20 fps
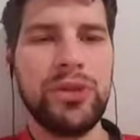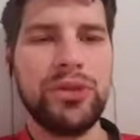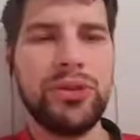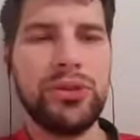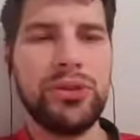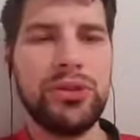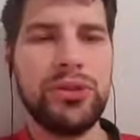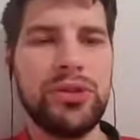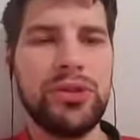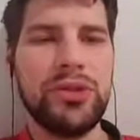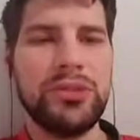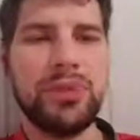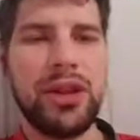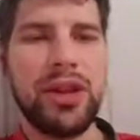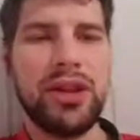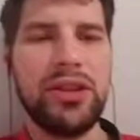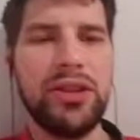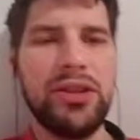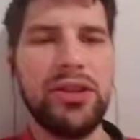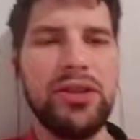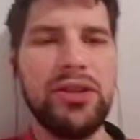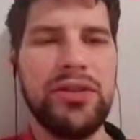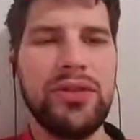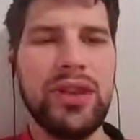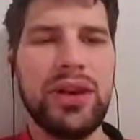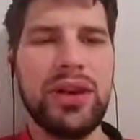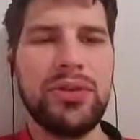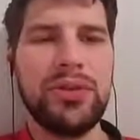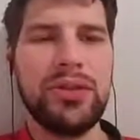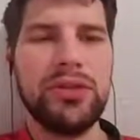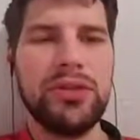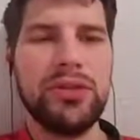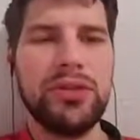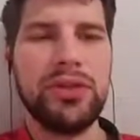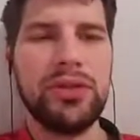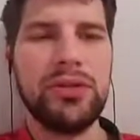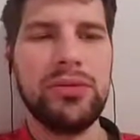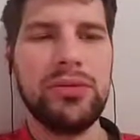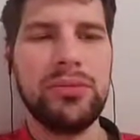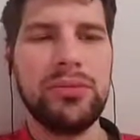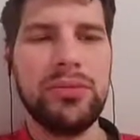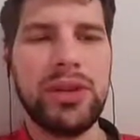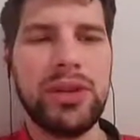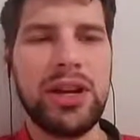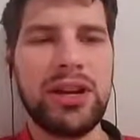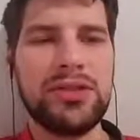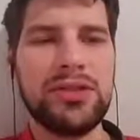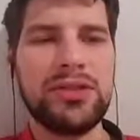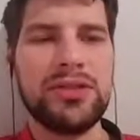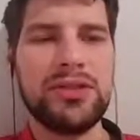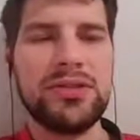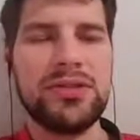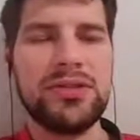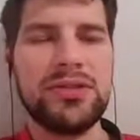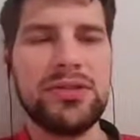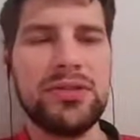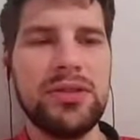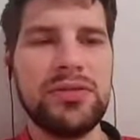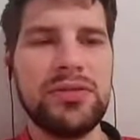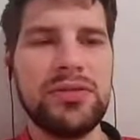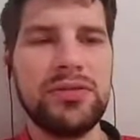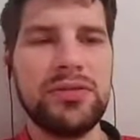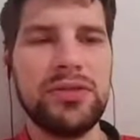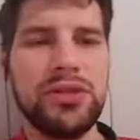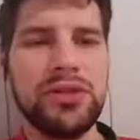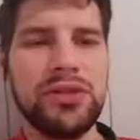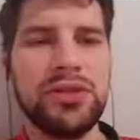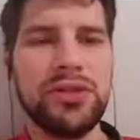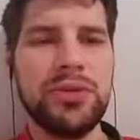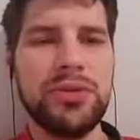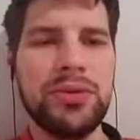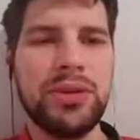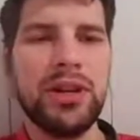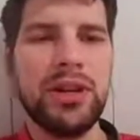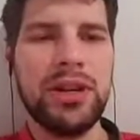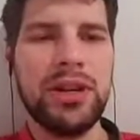through this path here. That way it'll get me access to this inferno,